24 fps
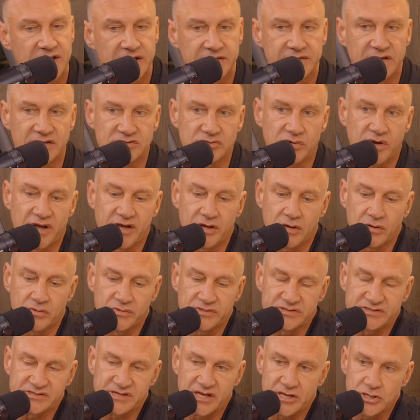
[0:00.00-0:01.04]
That's why I
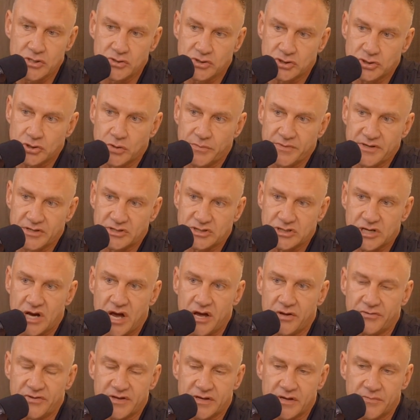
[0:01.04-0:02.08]
always say, you show me a
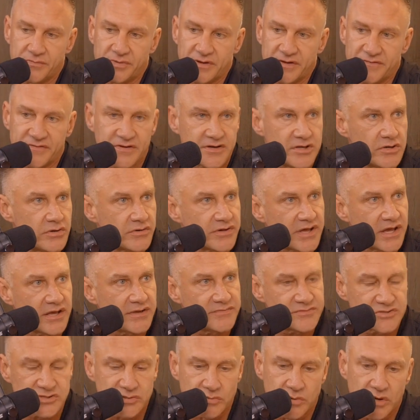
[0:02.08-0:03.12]
child that can play video
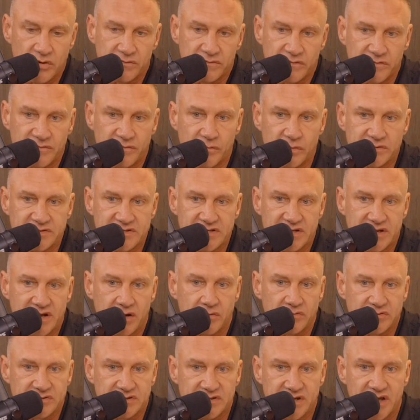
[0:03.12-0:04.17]
games 12 or 14
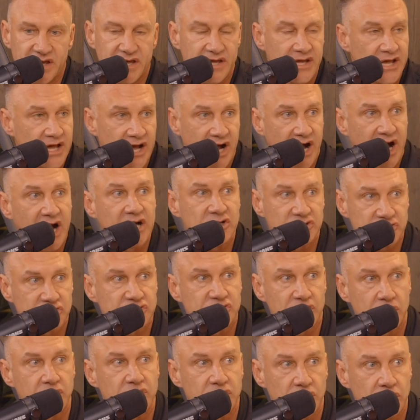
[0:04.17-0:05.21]
hours a day, I'll
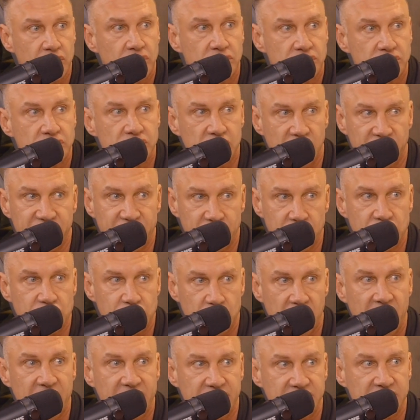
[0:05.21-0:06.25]
show you a
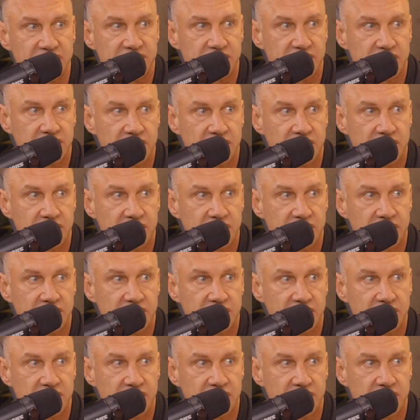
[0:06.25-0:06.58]
future addict.